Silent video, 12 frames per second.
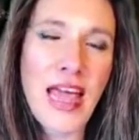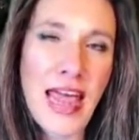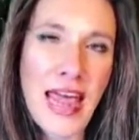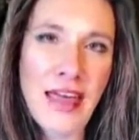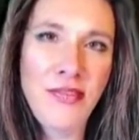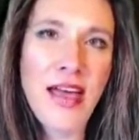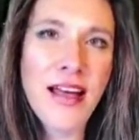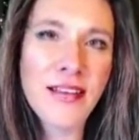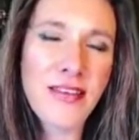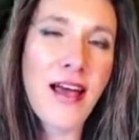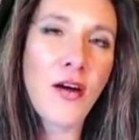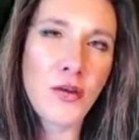And that's
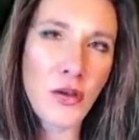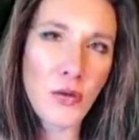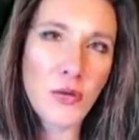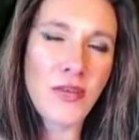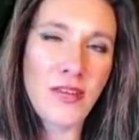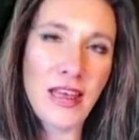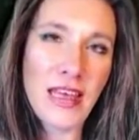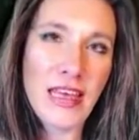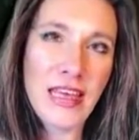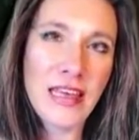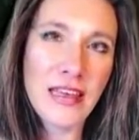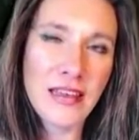how you
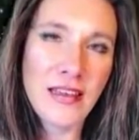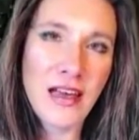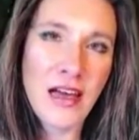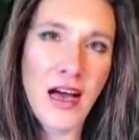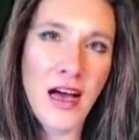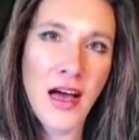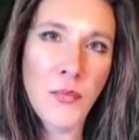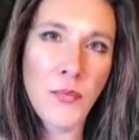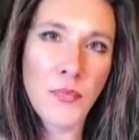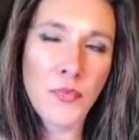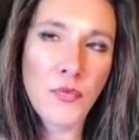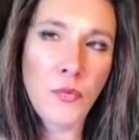see
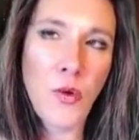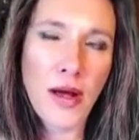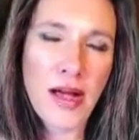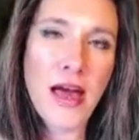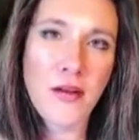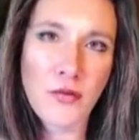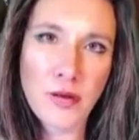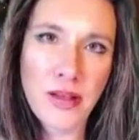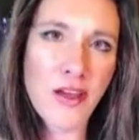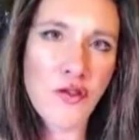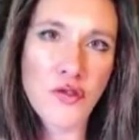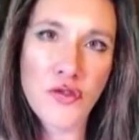what kind of
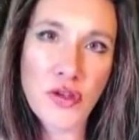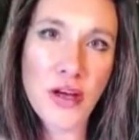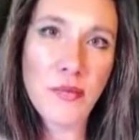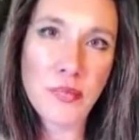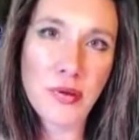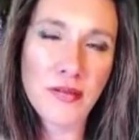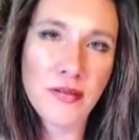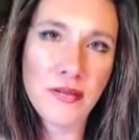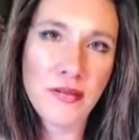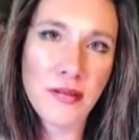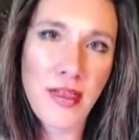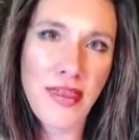relationship
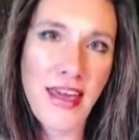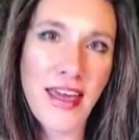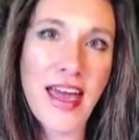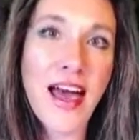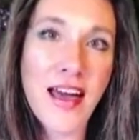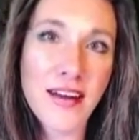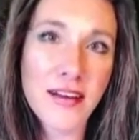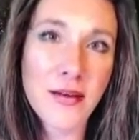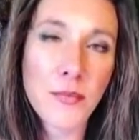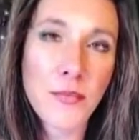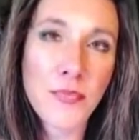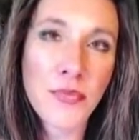they had.
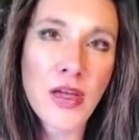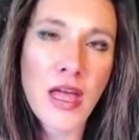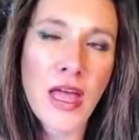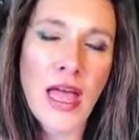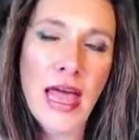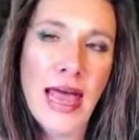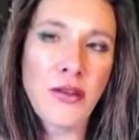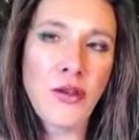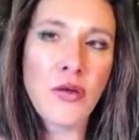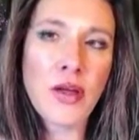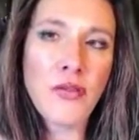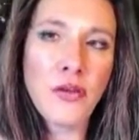And you
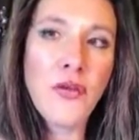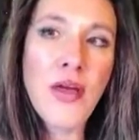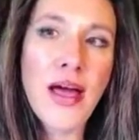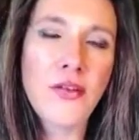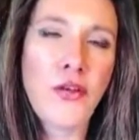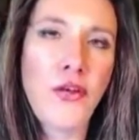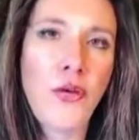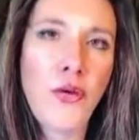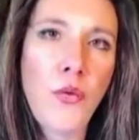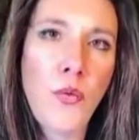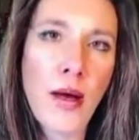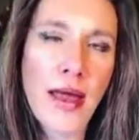can do that too
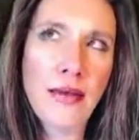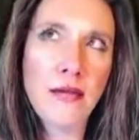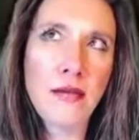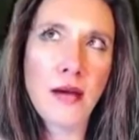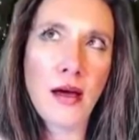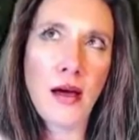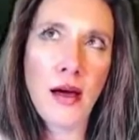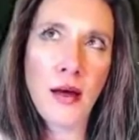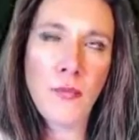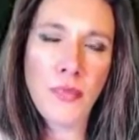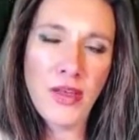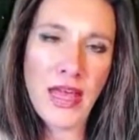when
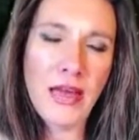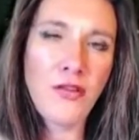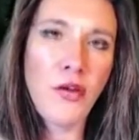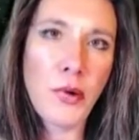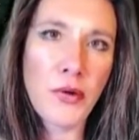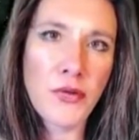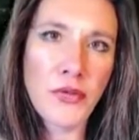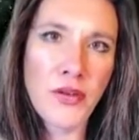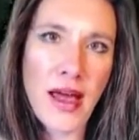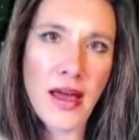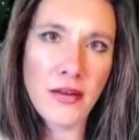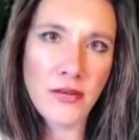the Ketu person
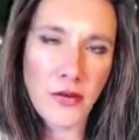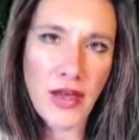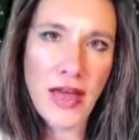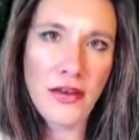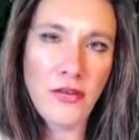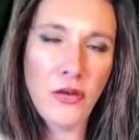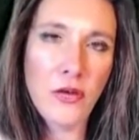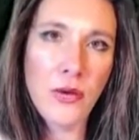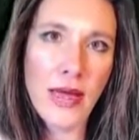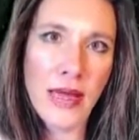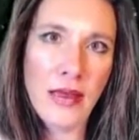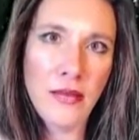has their Ketu
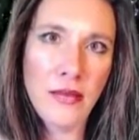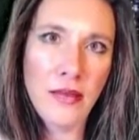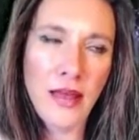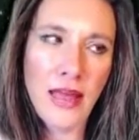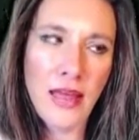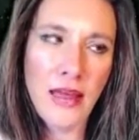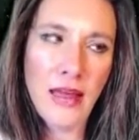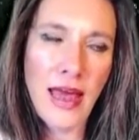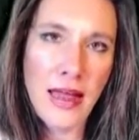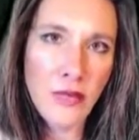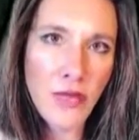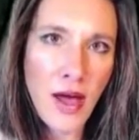in the
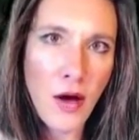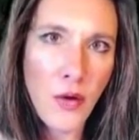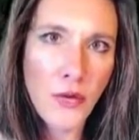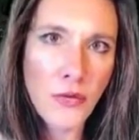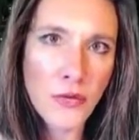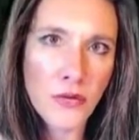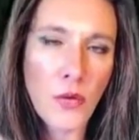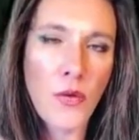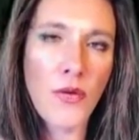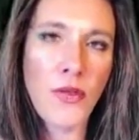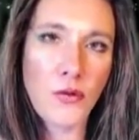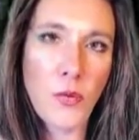8th house
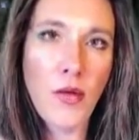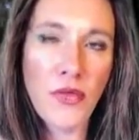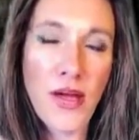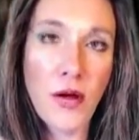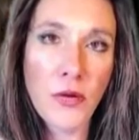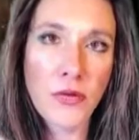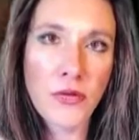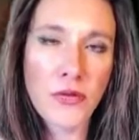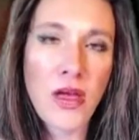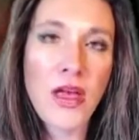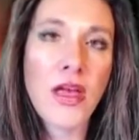or the 12th house.